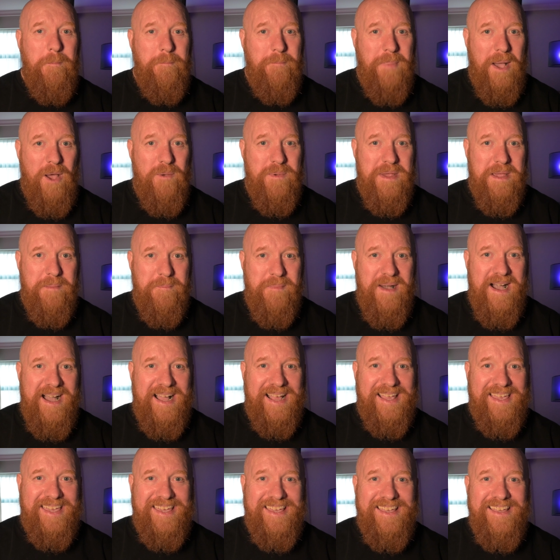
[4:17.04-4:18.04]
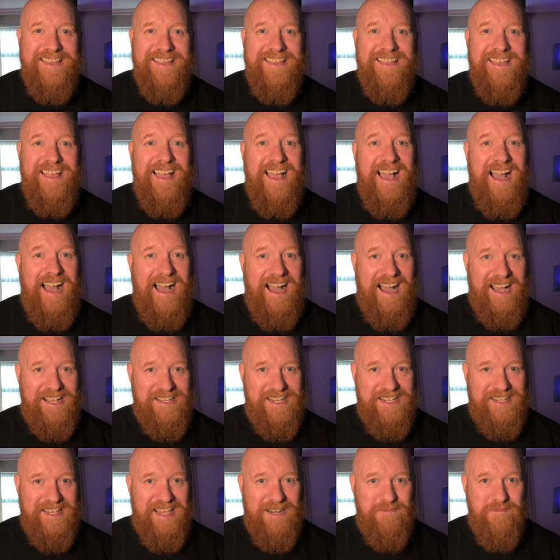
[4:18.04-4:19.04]
Bowie and Mac, as I
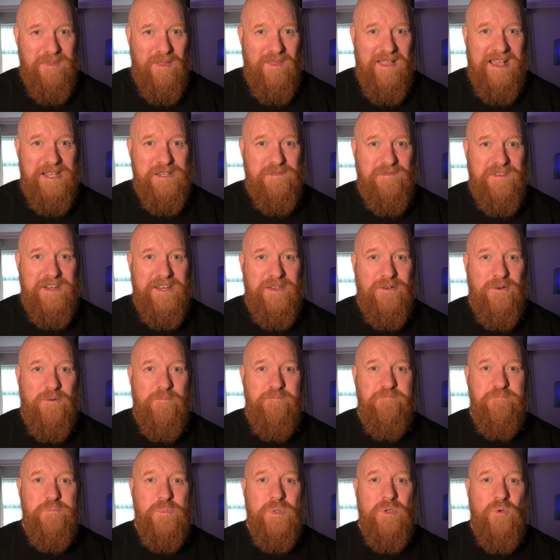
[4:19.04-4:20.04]
said in my last video,